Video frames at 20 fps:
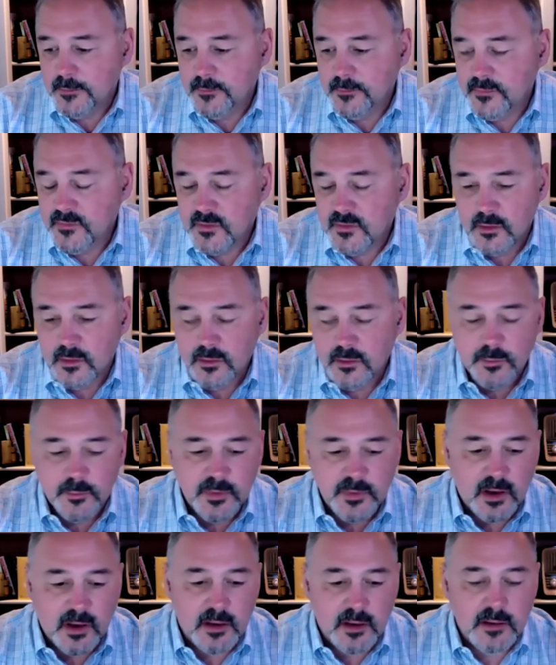So
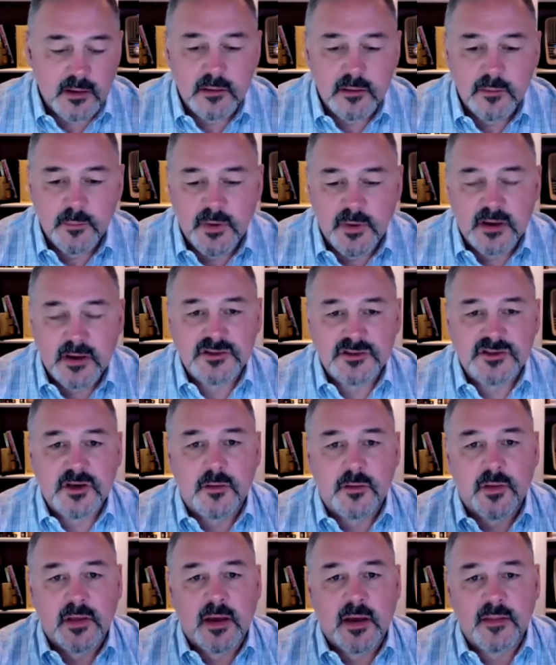beyond
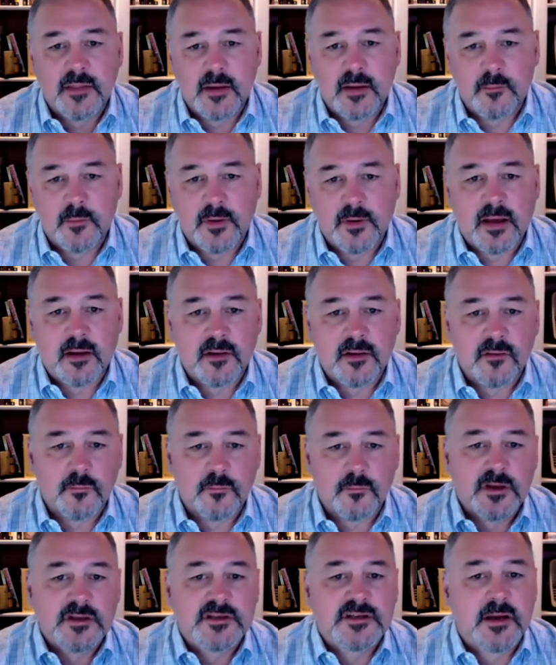Sony, I then went out into
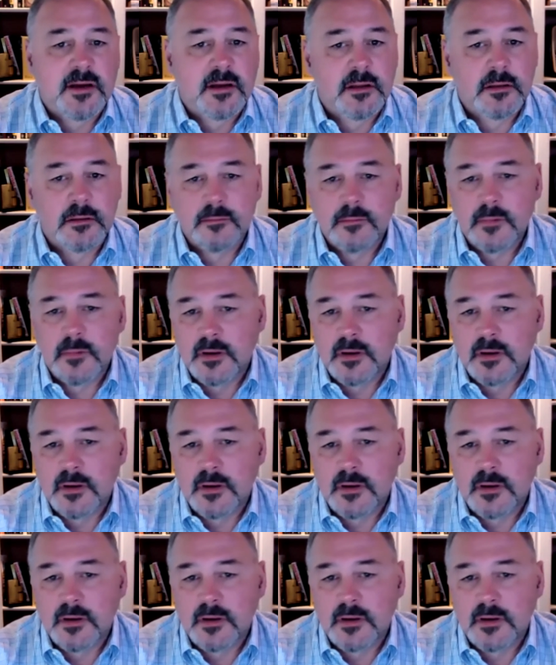retail.